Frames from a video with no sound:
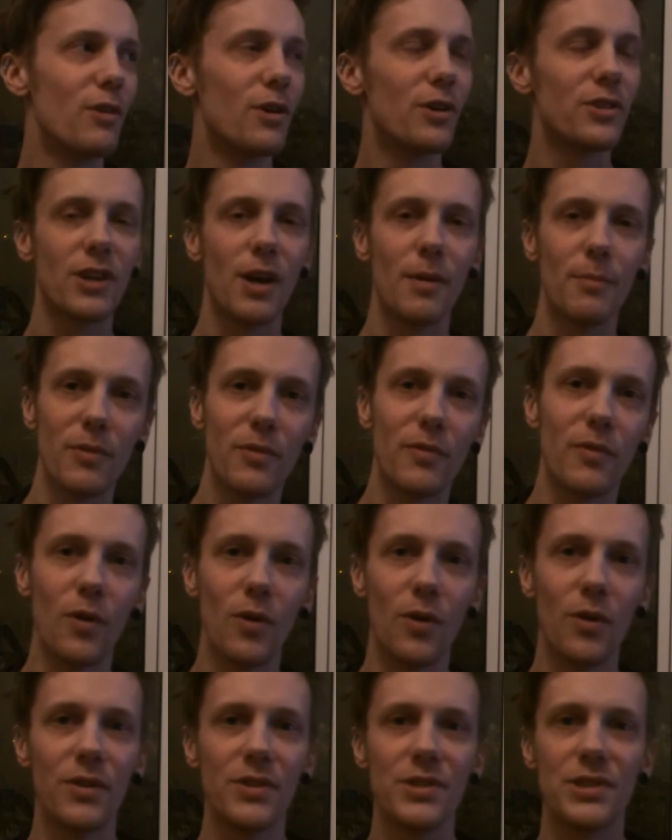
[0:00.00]
looked up
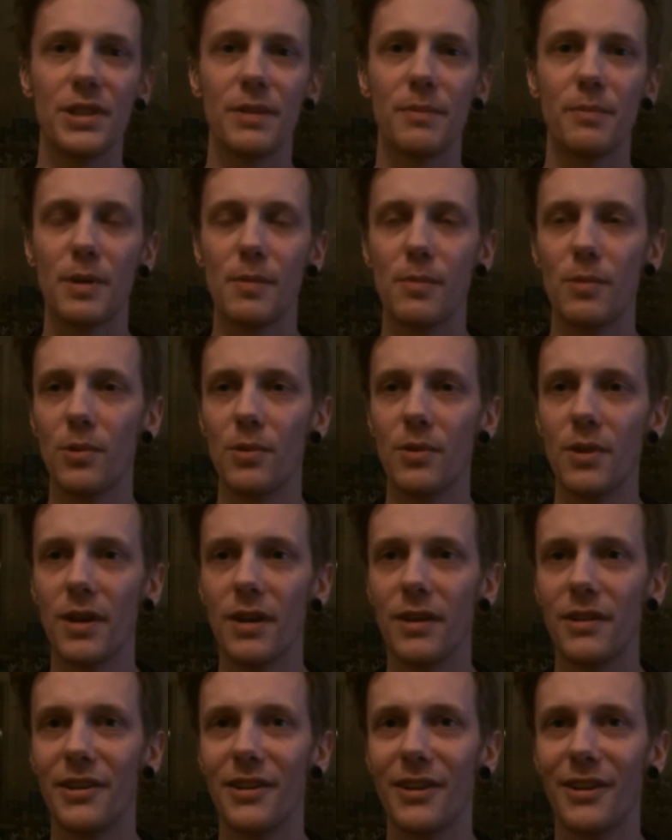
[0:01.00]
before and seen people that
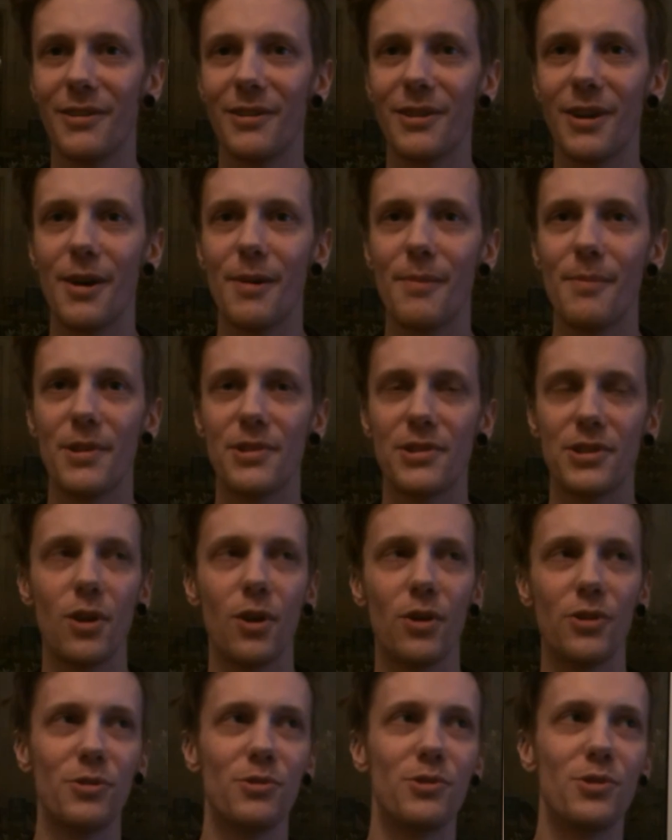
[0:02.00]
there's a
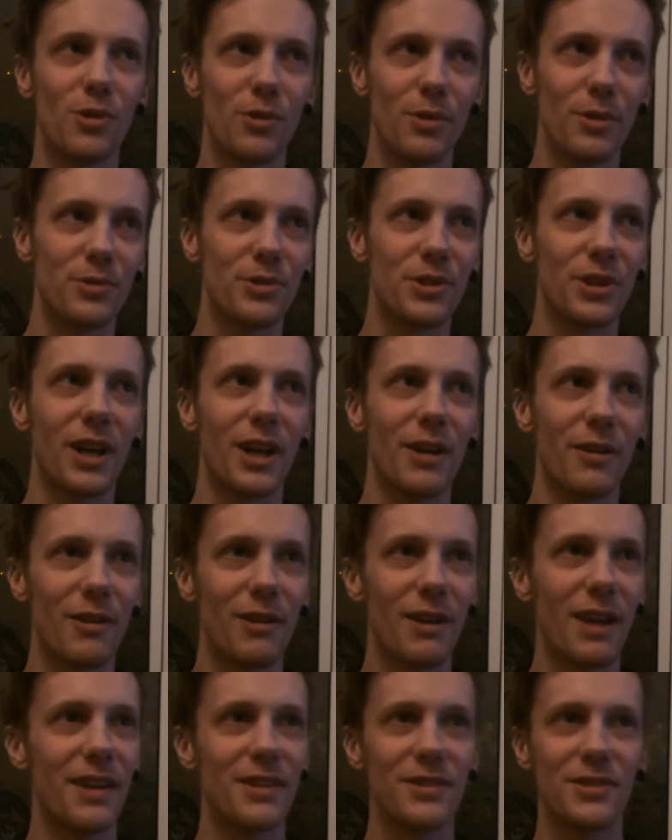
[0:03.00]
lot of tutorials to cut your
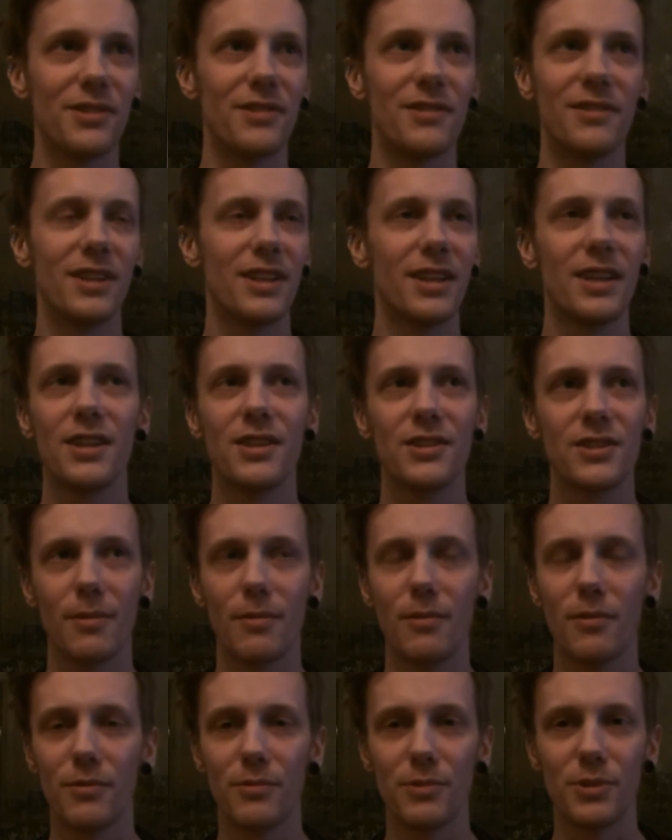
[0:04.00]
own layers, and
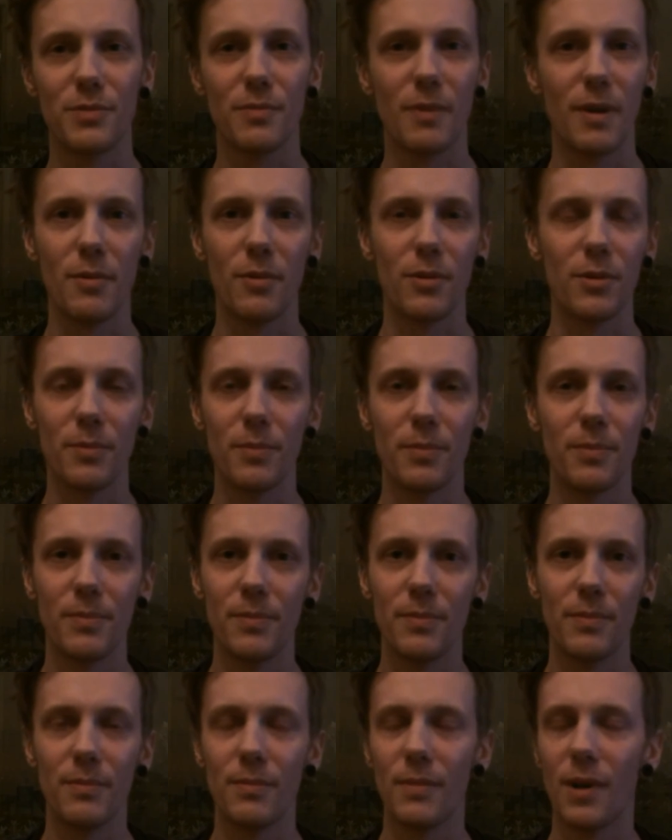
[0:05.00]
some of them just make me want
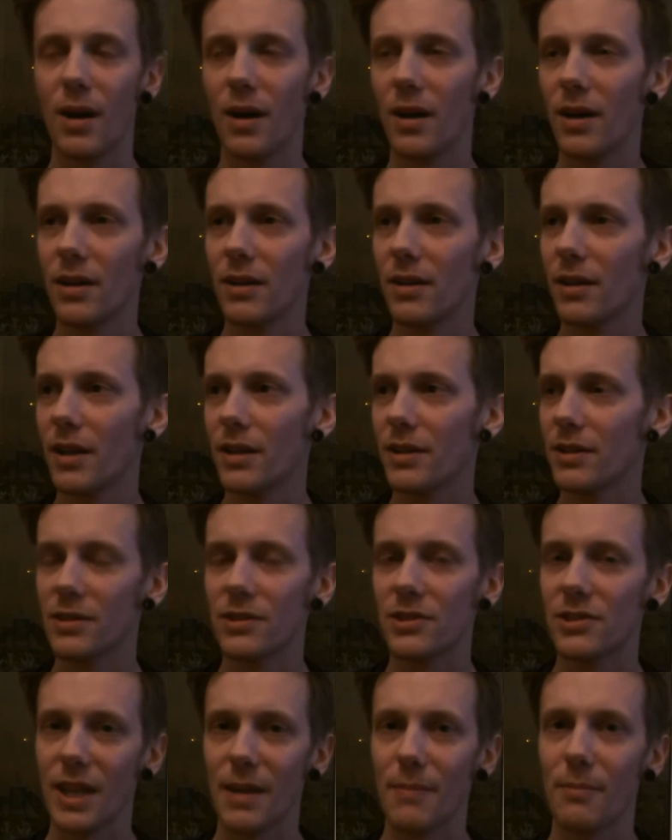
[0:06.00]
to
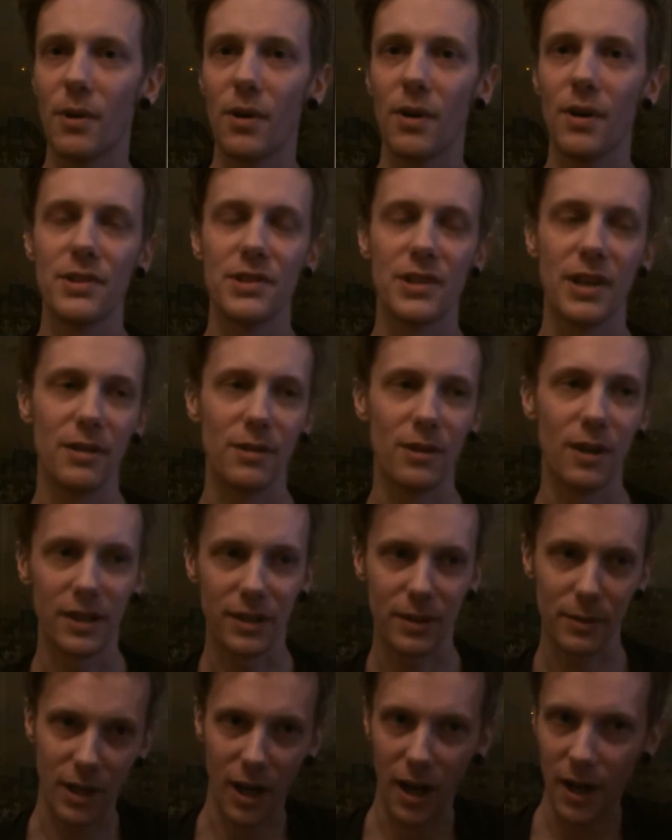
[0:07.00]
stab my eyes out,
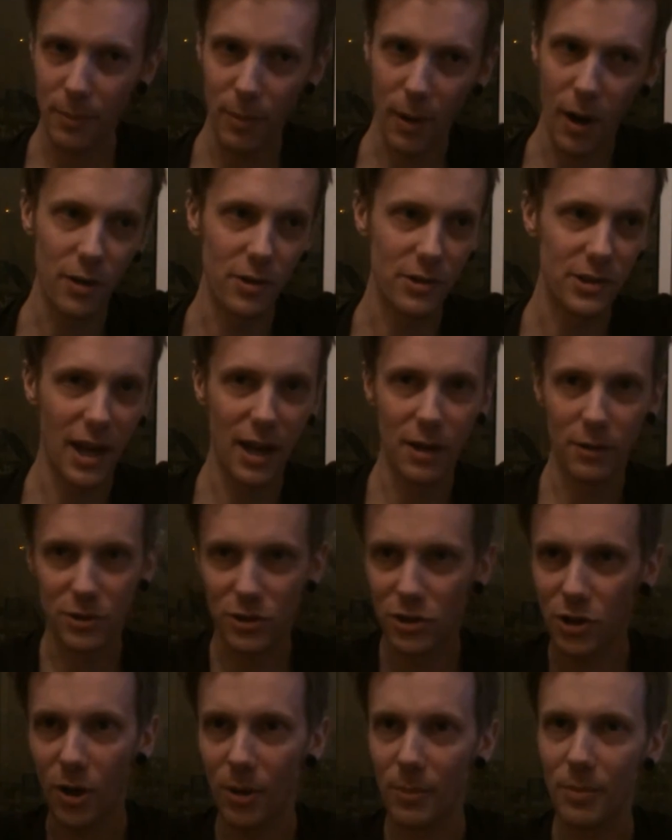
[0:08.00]
like the kind of ponytail and
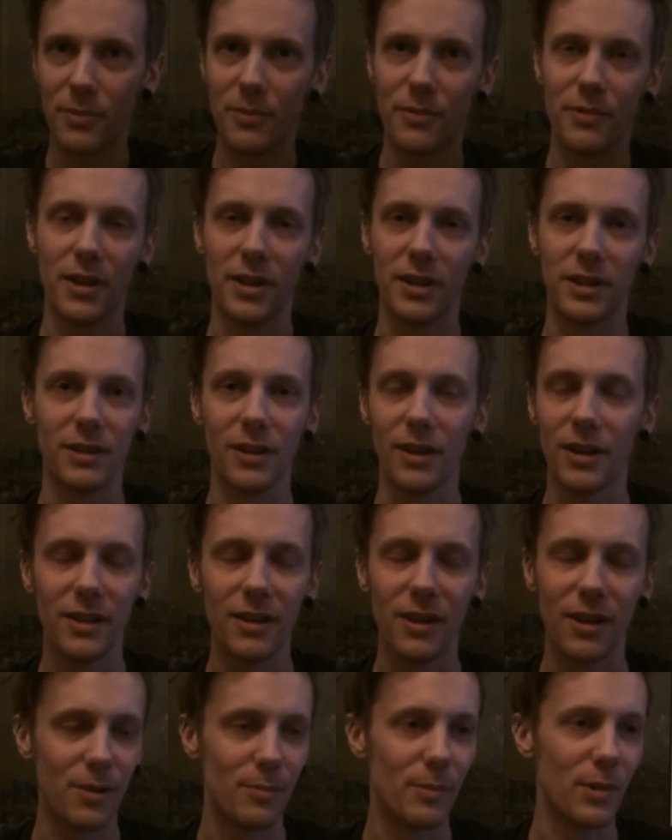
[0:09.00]
chop thing, like,
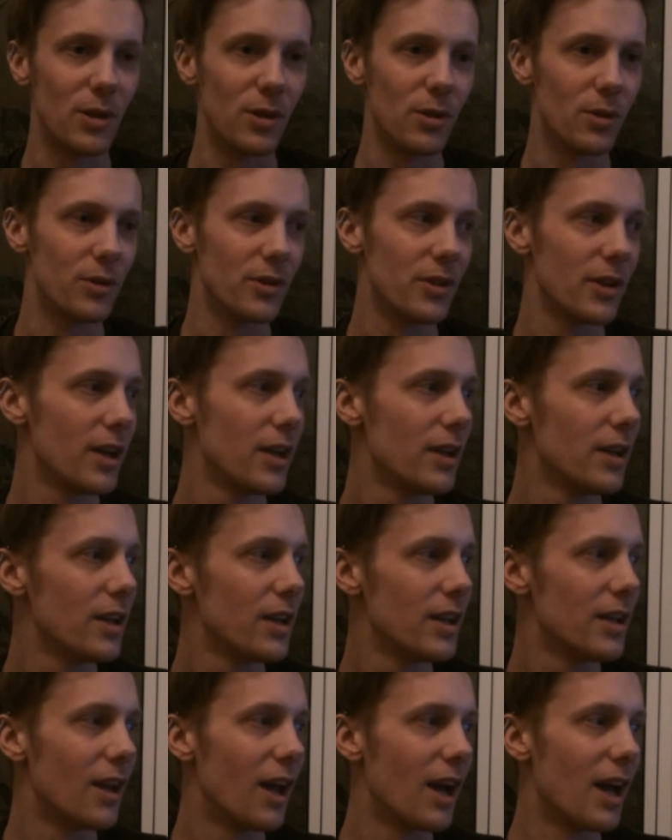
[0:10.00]
oh my lord,
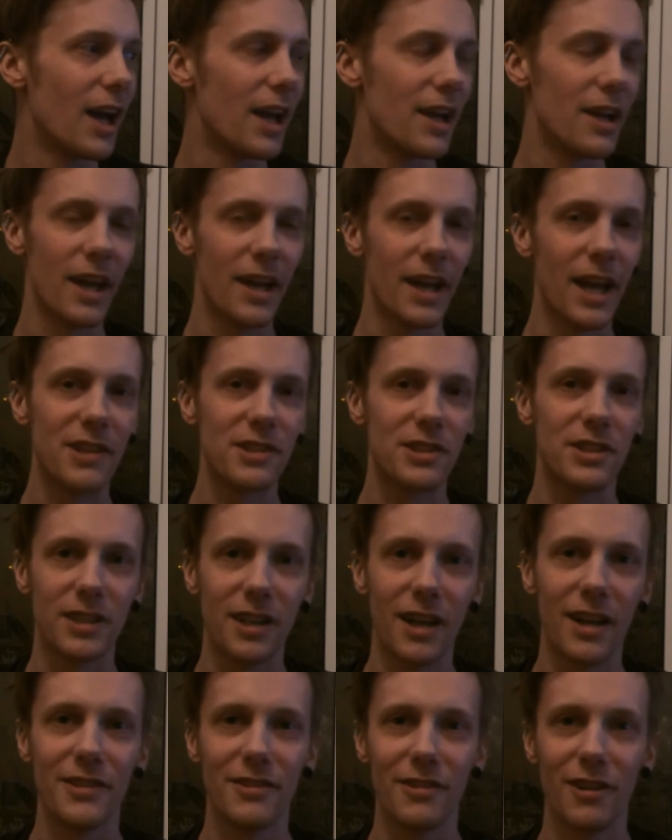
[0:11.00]
like, and actually
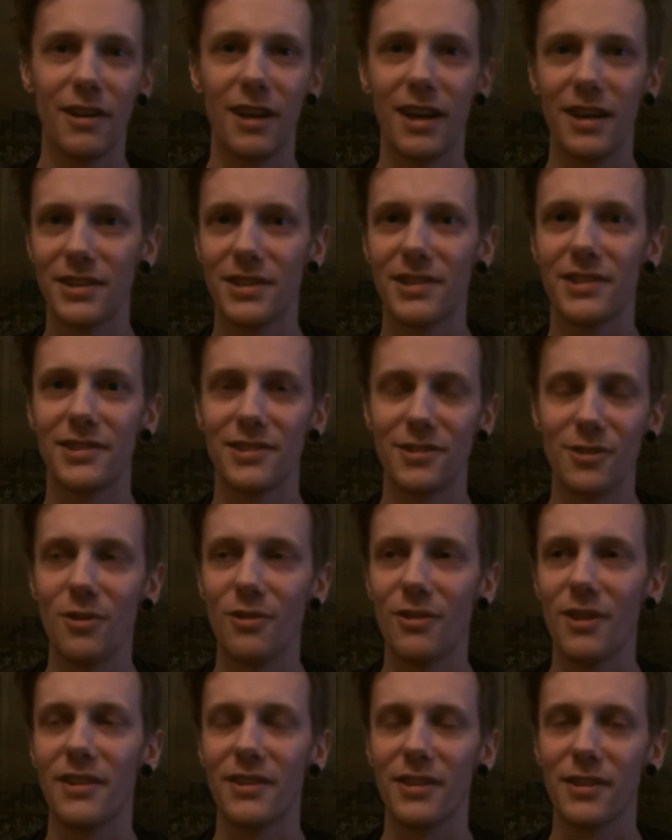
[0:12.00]
cutting your own layers is
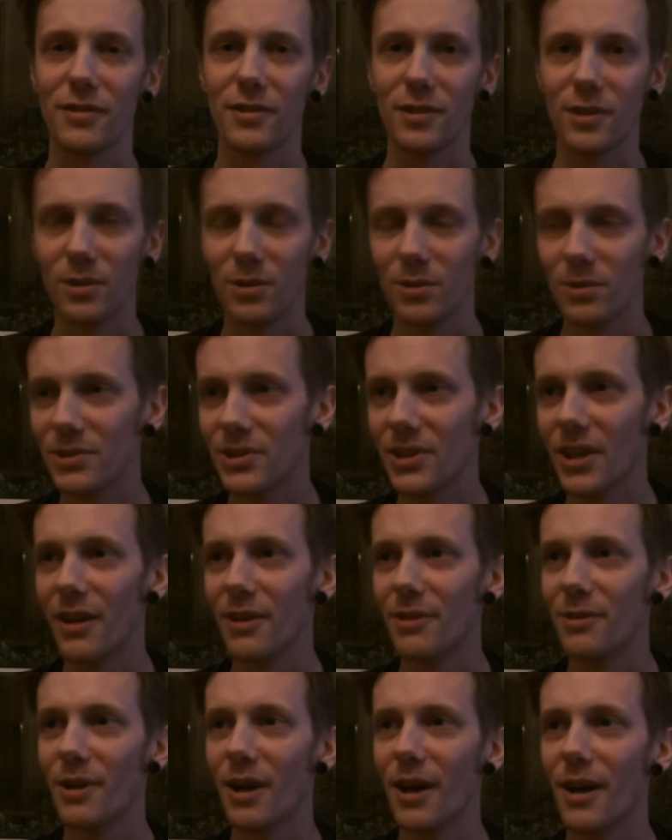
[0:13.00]
not that difficult.
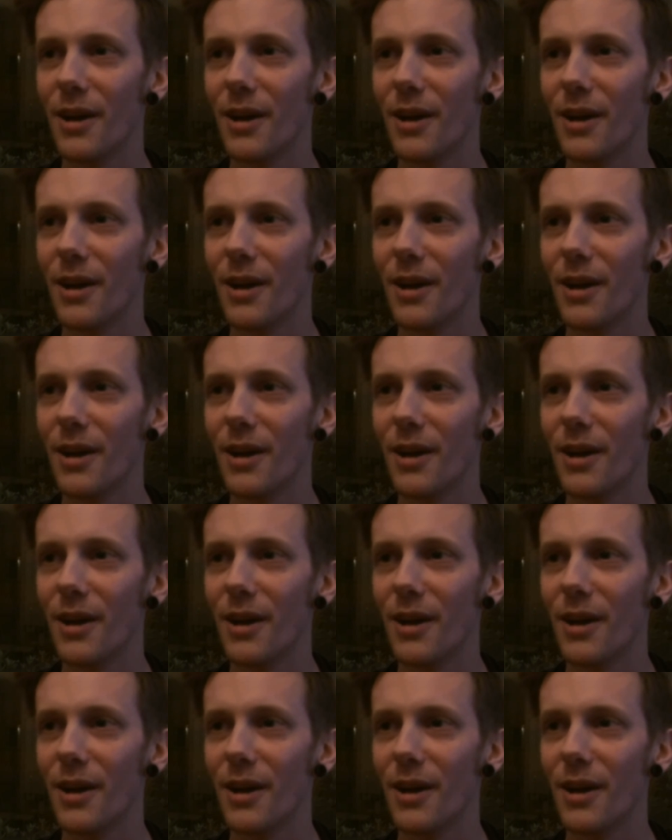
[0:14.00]
So